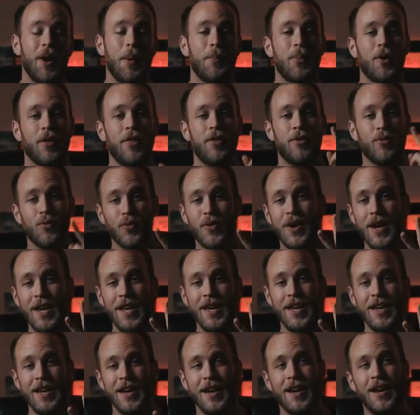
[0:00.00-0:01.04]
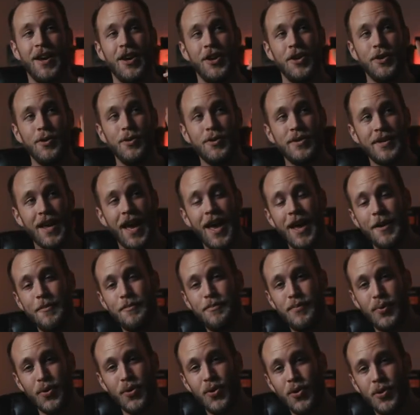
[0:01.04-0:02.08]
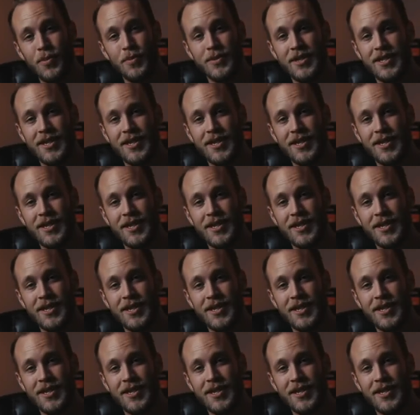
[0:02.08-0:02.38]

number three, use a boom